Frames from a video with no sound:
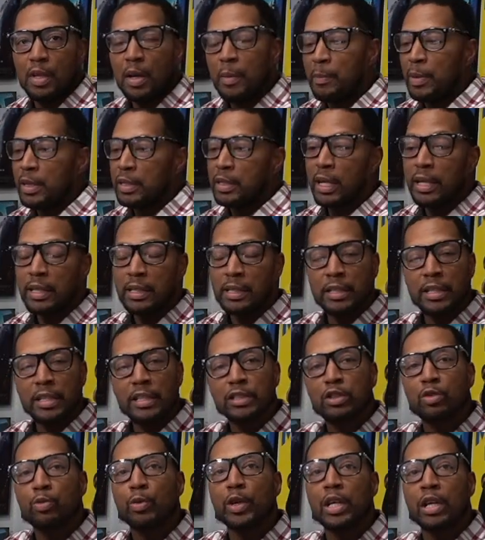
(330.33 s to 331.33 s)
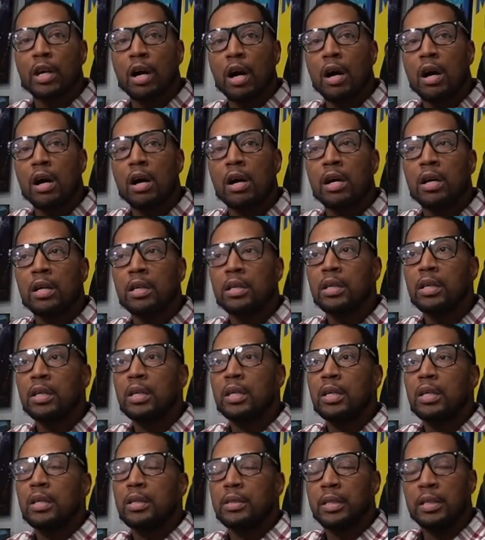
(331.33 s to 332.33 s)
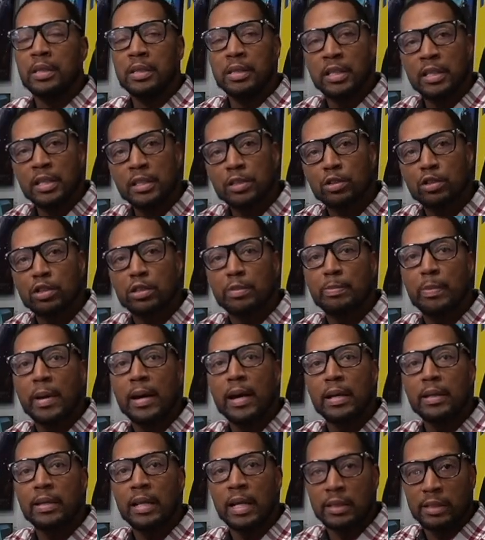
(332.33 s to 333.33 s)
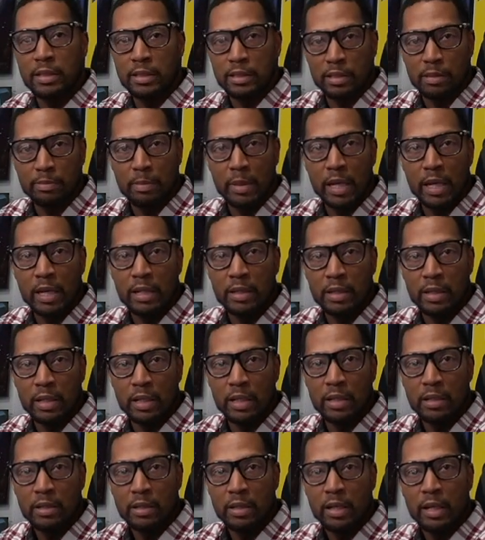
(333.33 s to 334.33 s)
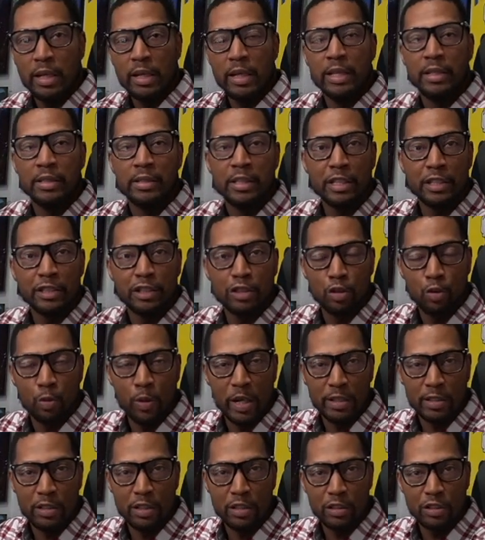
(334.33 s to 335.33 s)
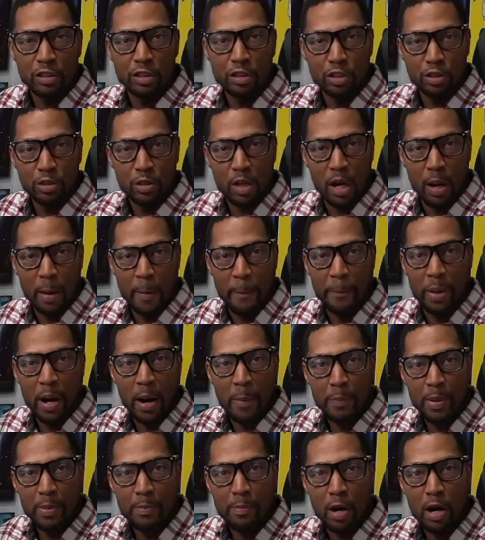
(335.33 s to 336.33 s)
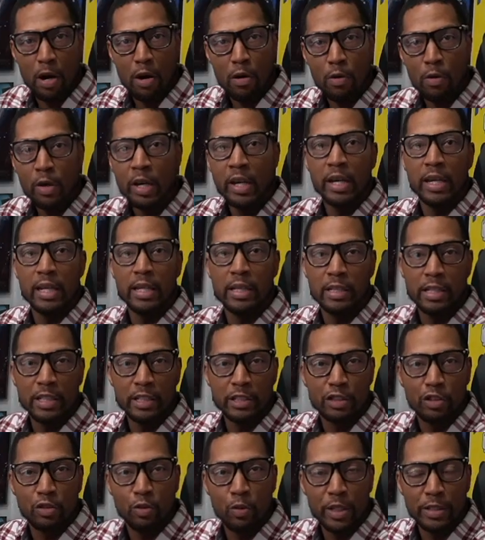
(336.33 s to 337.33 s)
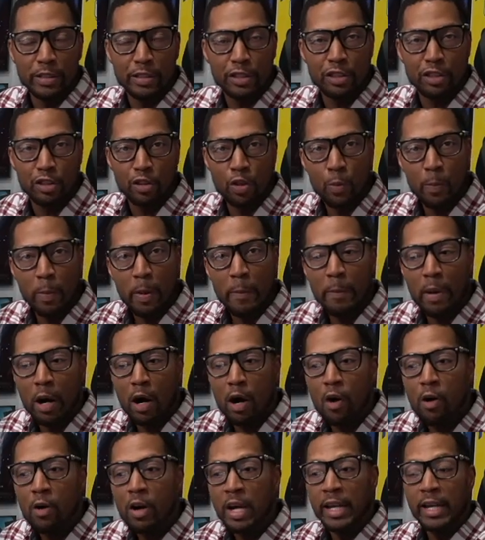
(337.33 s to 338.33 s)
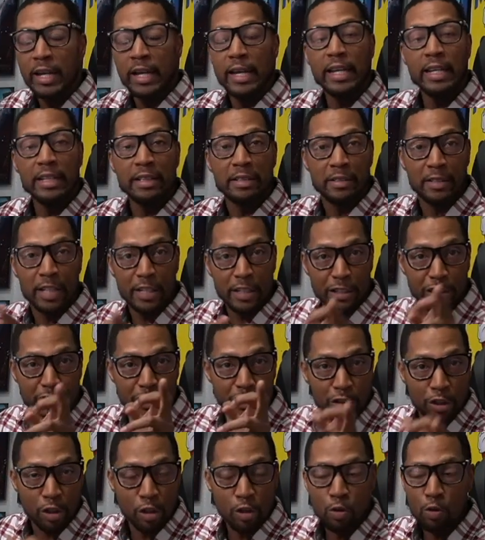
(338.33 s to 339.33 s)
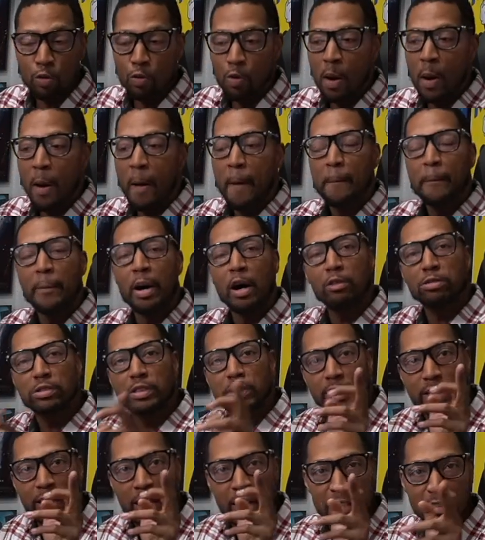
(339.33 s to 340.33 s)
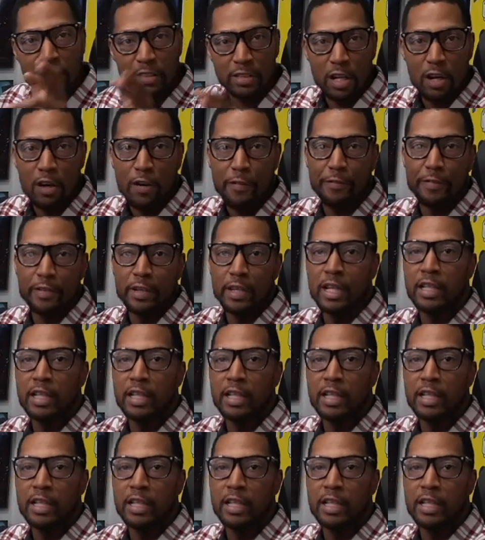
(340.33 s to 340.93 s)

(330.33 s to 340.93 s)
But they disregard the disrespect that this man did. He dissed you at the Puppy Bowl. He dissed you at the Super Bowl. He dissed you posting that selfie.